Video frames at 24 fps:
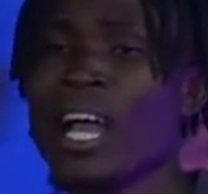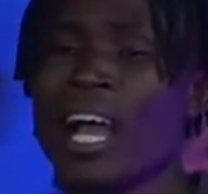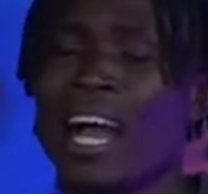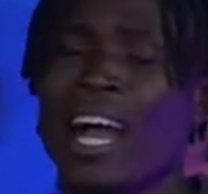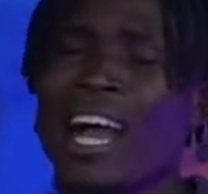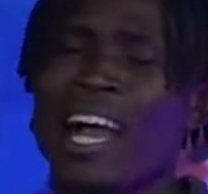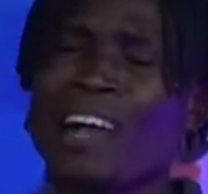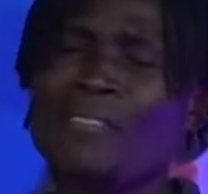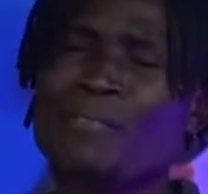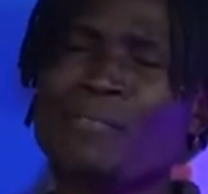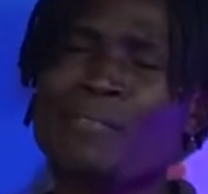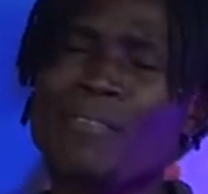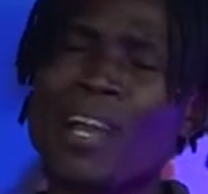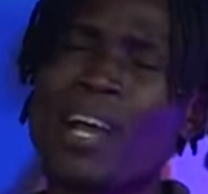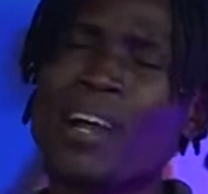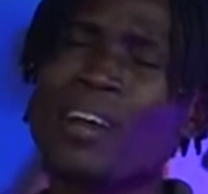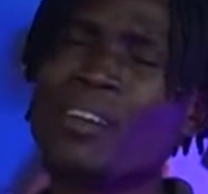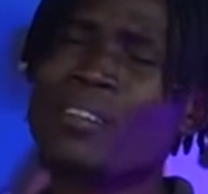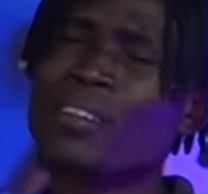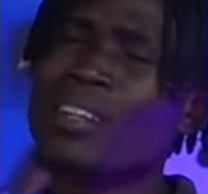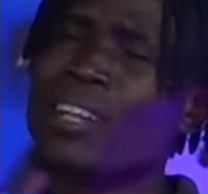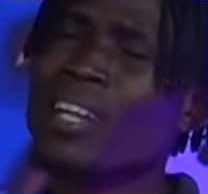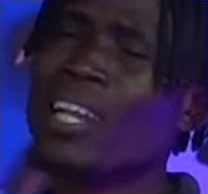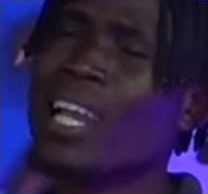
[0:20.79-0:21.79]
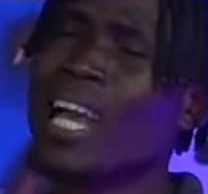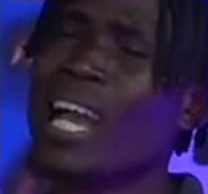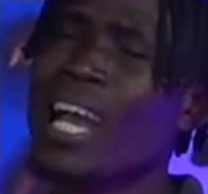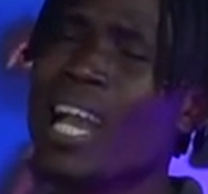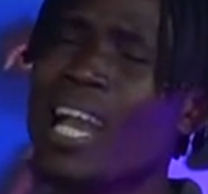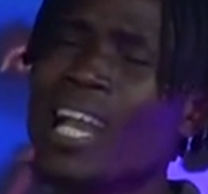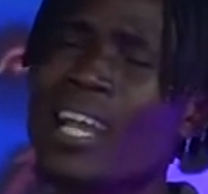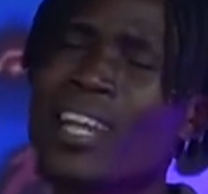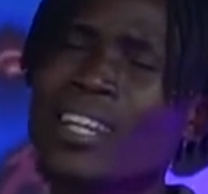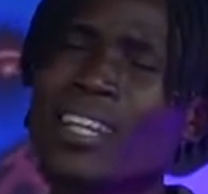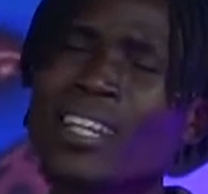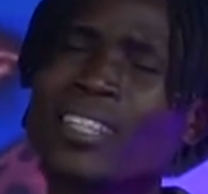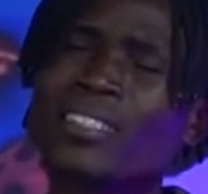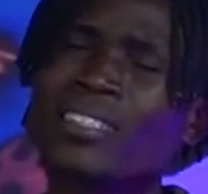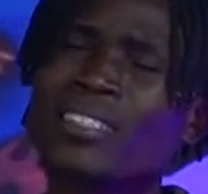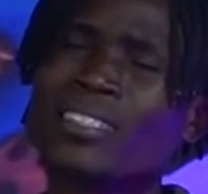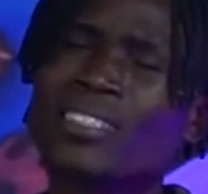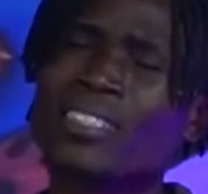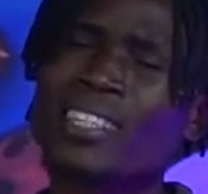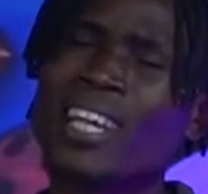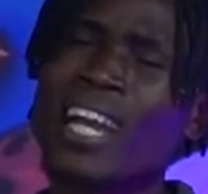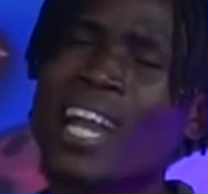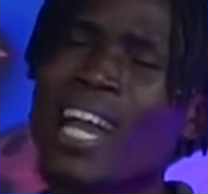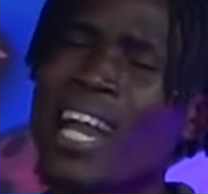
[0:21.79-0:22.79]
I felt the light
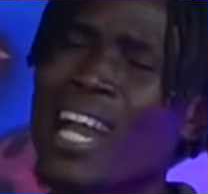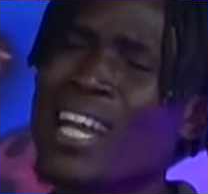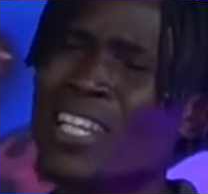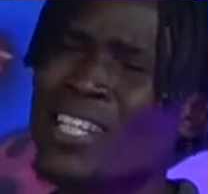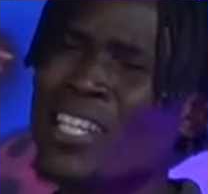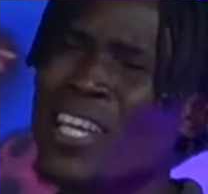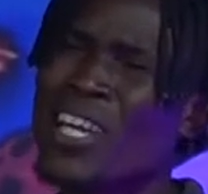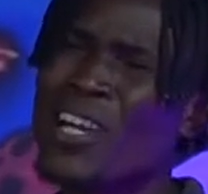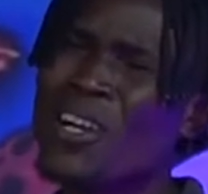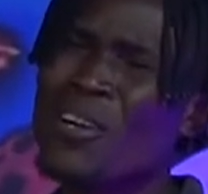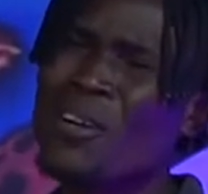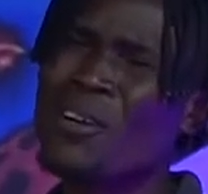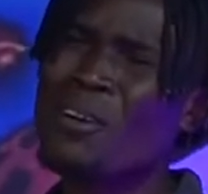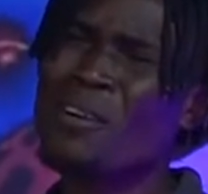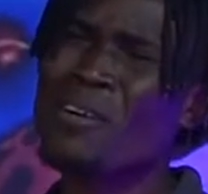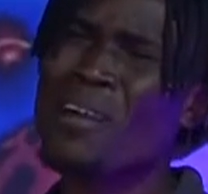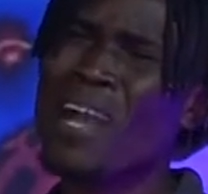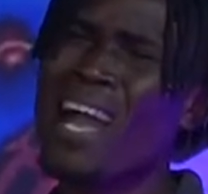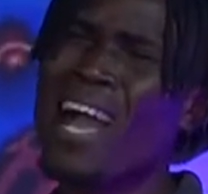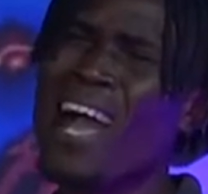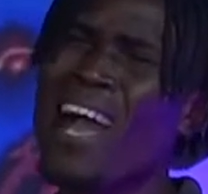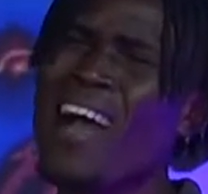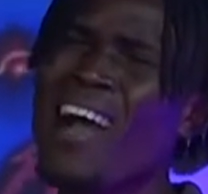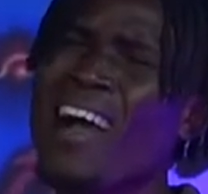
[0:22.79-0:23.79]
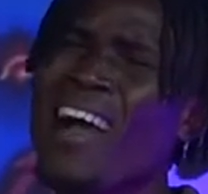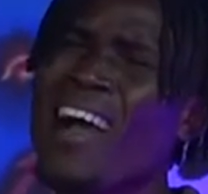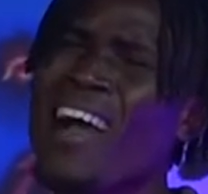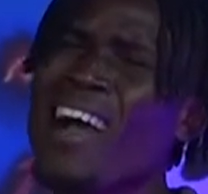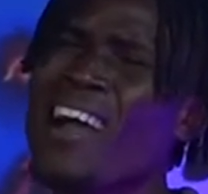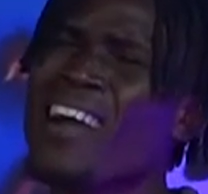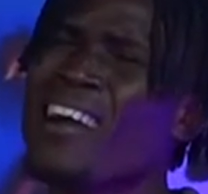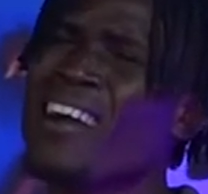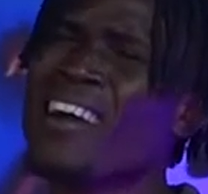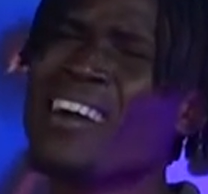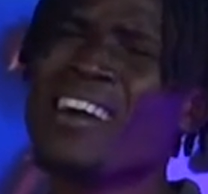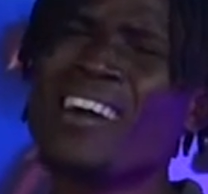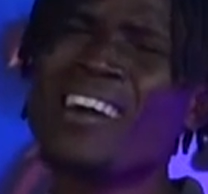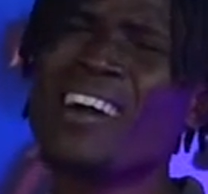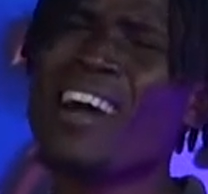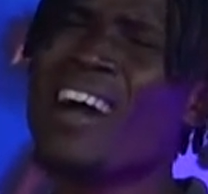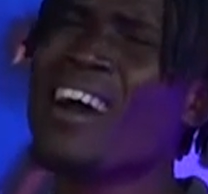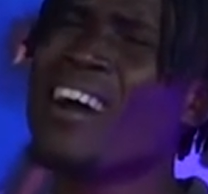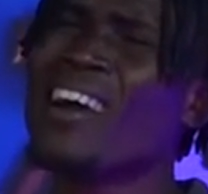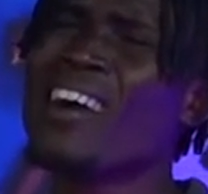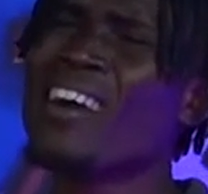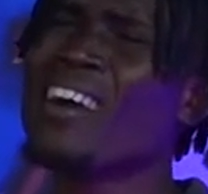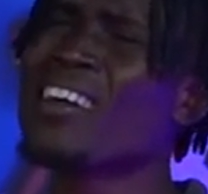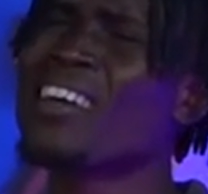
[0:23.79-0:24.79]
inside your
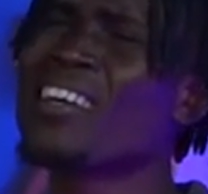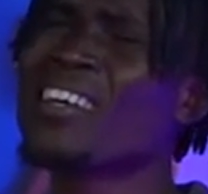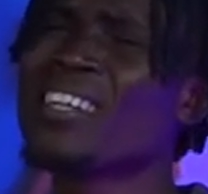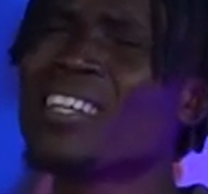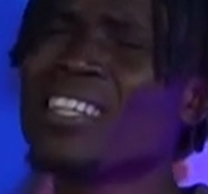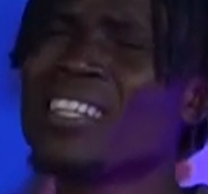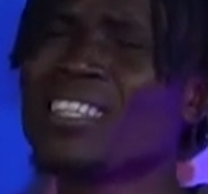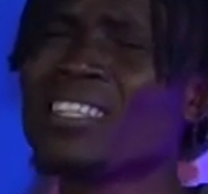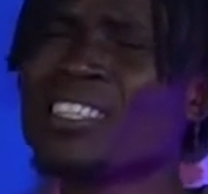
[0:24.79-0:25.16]
eyes.